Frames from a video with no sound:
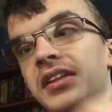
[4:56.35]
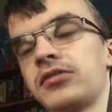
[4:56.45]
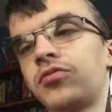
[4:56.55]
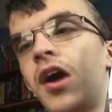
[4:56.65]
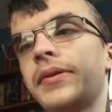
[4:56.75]

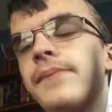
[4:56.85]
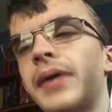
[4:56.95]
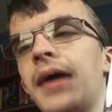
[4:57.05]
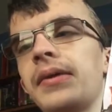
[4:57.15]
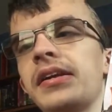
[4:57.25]
That's Robin and
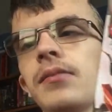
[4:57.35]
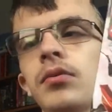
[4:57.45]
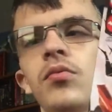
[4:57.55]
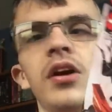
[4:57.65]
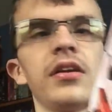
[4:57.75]
Batman number
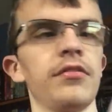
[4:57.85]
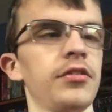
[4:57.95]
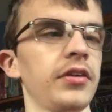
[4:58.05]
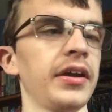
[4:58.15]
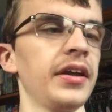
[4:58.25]
one of
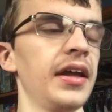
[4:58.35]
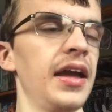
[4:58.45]
three.